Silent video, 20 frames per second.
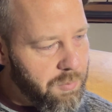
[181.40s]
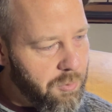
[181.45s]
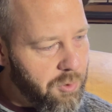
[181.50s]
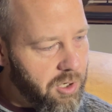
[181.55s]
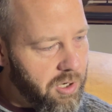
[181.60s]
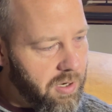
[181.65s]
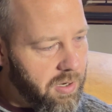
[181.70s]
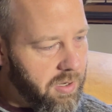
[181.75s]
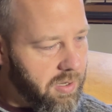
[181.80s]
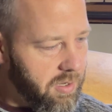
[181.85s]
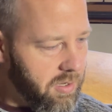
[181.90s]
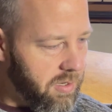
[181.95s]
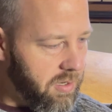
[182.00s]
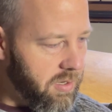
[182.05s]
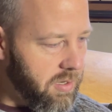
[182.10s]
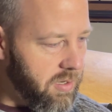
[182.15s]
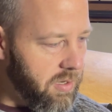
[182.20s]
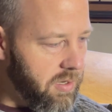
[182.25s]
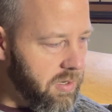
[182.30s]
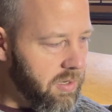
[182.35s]
work.
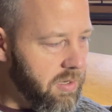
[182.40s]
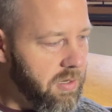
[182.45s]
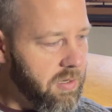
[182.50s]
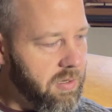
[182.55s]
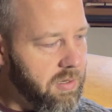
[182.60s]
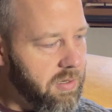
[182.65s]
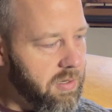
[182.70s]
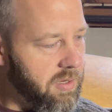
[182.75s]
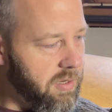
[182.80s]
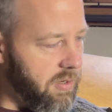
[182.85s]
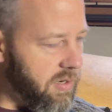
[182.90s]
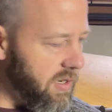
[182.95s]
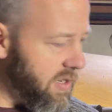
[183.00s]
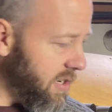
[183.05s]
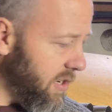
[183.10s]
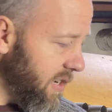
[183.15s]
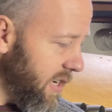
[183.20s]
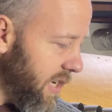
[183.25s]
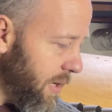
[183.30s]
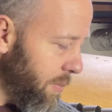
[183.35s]
Thought it
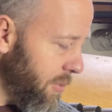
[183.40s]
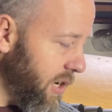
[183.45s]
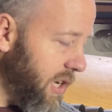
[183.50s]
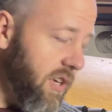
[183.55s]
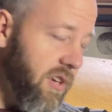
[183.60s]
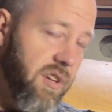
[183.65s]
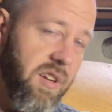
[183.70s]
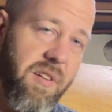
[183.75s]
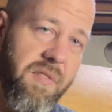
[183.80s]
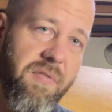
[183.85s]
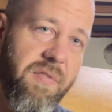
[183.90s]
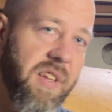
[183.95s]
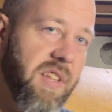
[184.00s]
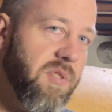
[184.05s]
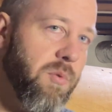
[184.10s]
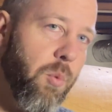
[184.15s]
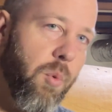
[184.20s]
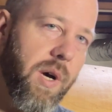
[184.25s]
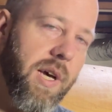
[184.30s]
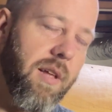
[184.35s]
turned out pretty good. It fits
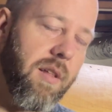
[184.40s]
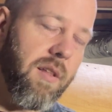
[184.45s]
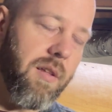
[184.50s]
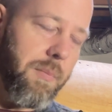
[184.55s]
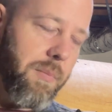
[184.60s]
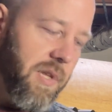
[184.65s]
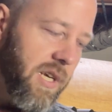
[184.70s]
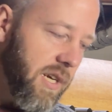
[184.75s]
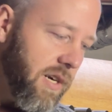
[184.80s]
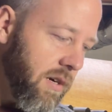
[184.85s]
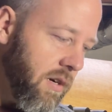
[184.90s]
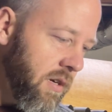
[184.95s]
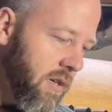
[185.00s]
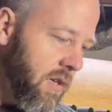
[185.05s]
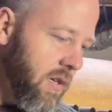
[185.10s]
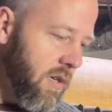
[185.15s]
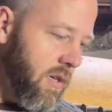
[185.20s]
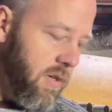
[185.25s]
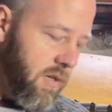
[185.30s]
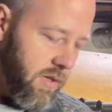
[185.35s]
well up there.
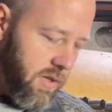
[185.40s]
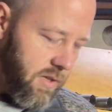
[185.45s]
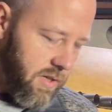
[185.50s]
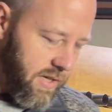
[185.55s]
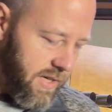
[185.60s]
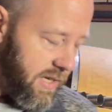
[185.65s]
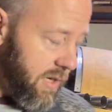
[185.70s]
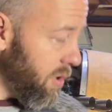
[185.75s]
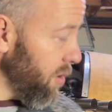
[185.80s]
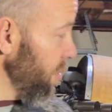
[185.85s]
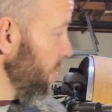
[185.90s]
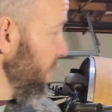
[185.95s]
I know it